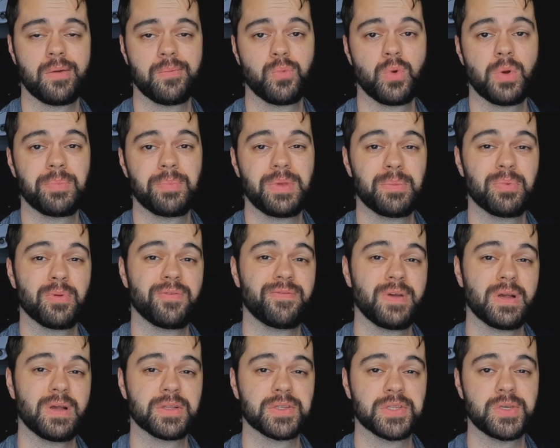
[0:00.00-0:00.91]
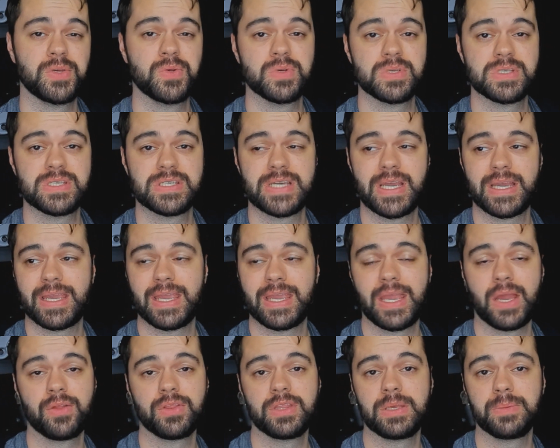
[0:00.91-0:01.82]
what people fail to do is
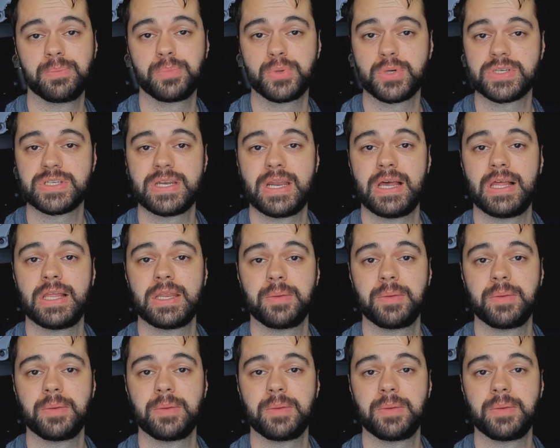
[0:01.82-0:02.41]
checking out the personality